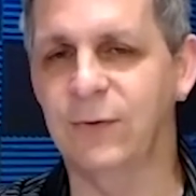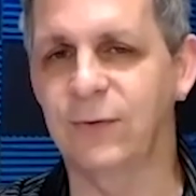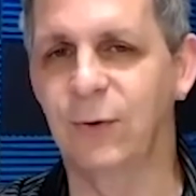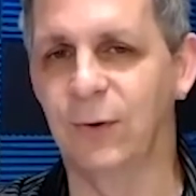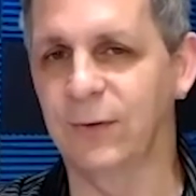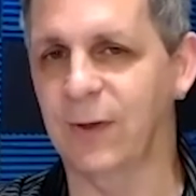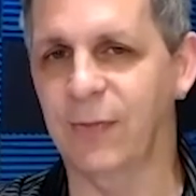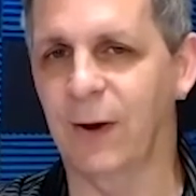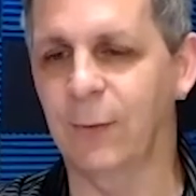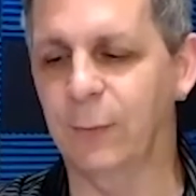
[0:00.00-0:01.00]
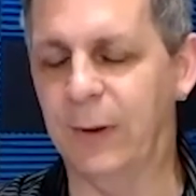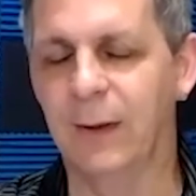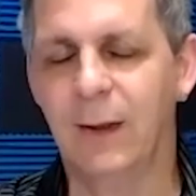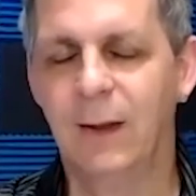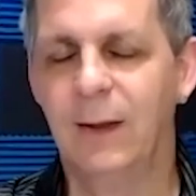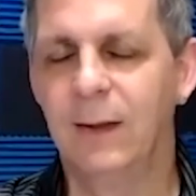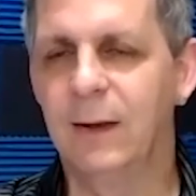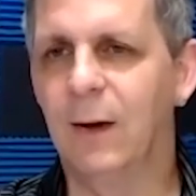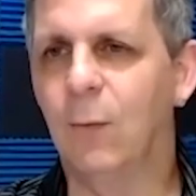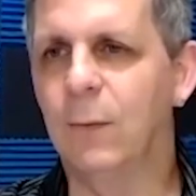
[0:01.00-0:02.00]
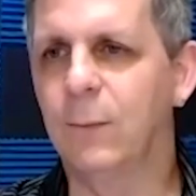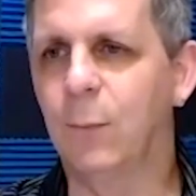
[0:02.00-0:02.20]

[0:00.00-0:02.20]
just as cool as i thought it would be you know